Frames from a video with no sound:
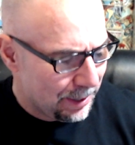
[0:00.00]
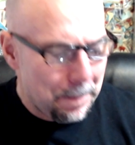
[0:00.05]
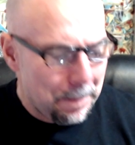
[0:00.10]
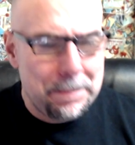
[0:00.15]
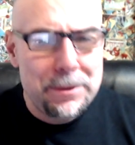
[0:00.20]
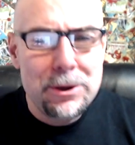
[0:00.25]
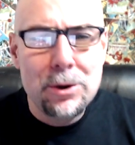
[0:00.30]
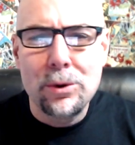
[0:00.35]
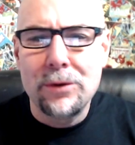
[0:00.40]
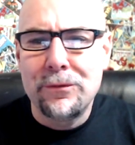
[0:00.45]

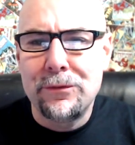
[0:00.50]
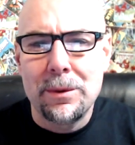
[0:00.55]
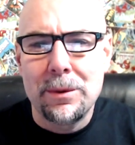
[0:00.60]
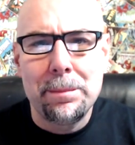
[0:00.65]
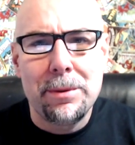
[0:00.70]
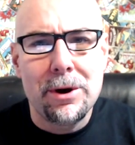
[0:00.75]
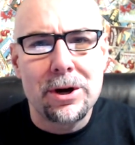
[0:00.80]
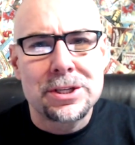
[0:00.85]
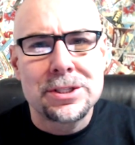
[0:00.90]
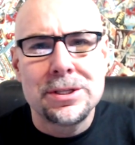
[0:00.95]
Beautiful
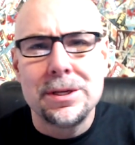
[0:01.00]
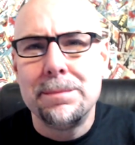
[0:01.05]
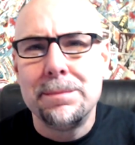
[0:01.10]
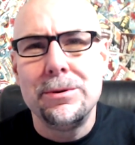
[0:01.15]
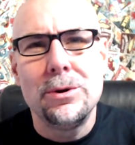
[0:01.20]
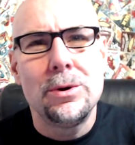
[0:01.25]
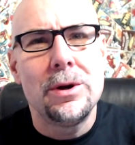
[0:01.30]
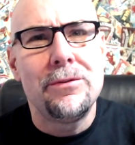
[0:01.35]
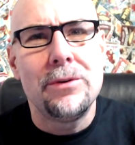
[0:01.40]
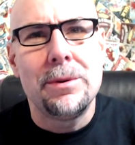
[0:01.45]
books.
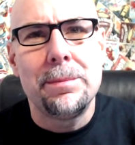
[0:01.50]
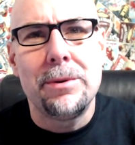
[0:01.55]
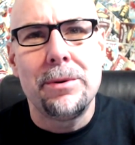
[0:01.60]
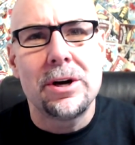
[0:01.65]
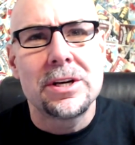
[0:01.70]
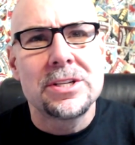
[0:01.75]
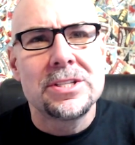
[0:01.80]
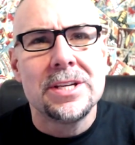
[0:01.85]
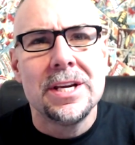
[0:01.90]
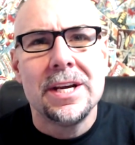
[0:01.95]
Beautiful
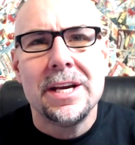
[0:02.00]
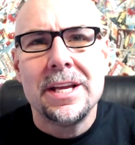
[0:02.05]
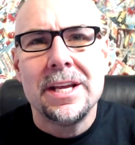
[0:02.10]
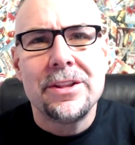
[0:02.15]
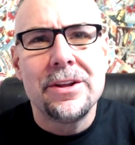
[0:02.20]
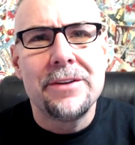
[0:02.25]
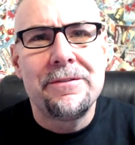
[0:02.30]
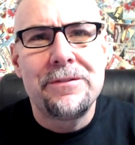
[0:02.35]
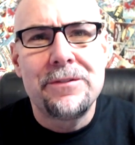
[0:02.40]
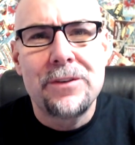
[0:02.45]
books.
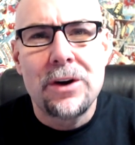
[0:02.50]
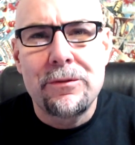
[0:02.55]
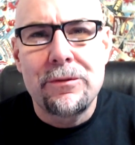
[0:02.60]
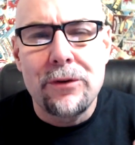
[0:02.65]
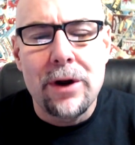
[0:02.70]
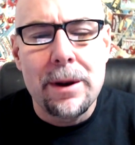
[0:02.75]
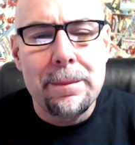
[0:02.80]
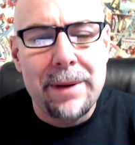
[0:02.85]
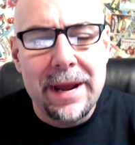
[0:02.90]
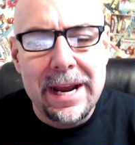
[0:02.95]
The
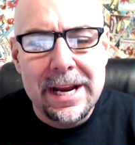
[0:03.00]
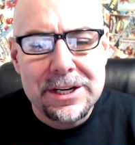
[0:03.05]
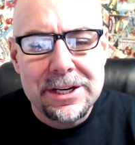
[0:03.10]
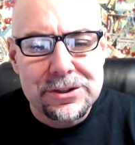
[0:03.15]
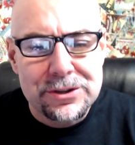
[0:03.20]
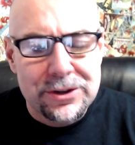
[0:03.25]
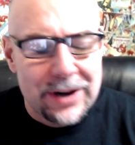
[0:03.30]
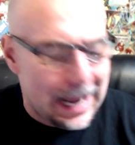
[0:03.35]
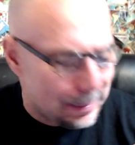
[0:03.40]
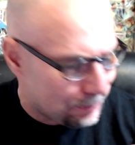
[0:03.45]
front pages
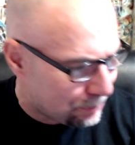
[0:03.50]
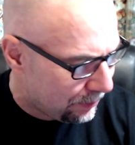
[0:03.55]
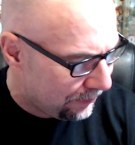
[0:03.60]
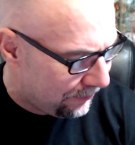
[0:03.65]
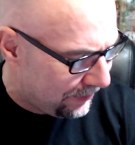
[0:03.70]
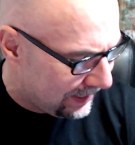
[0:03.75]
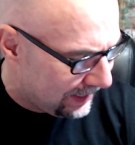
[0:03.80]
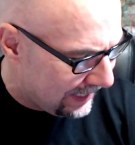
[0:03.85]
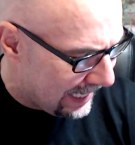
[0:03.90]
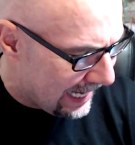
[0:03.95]
are absolutely
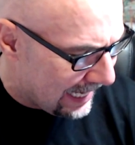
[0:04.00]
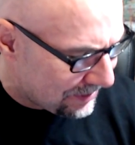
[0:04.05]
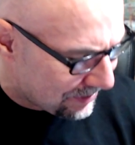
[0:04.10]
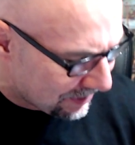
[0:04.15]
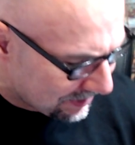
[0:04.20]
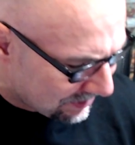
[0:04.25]
fantastic.